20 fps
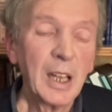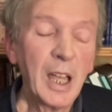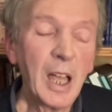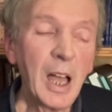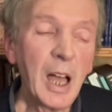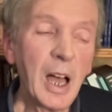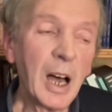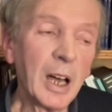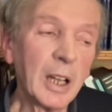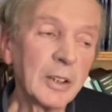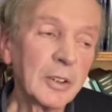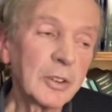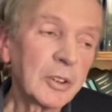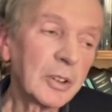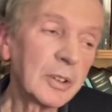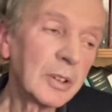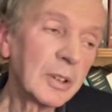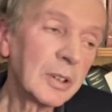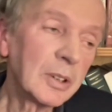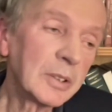and
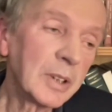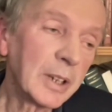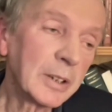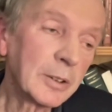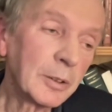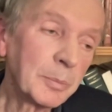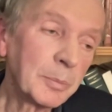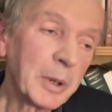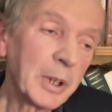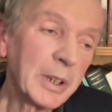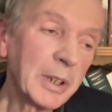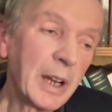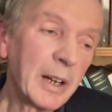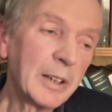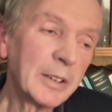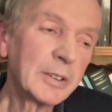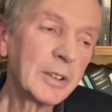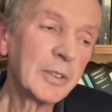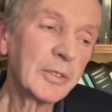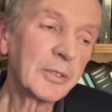they couldn't be
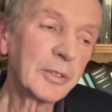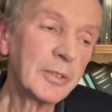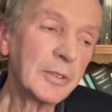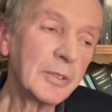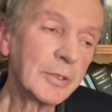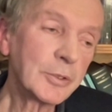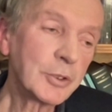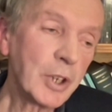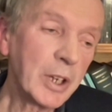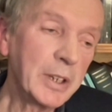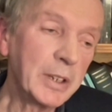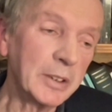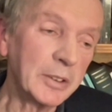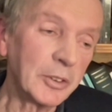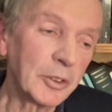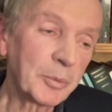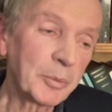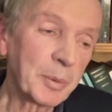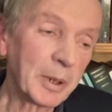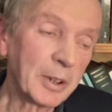inherited through the
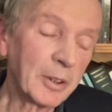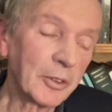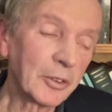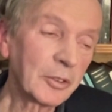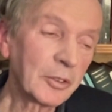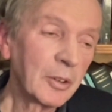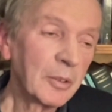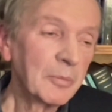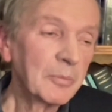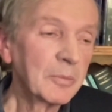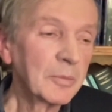genes because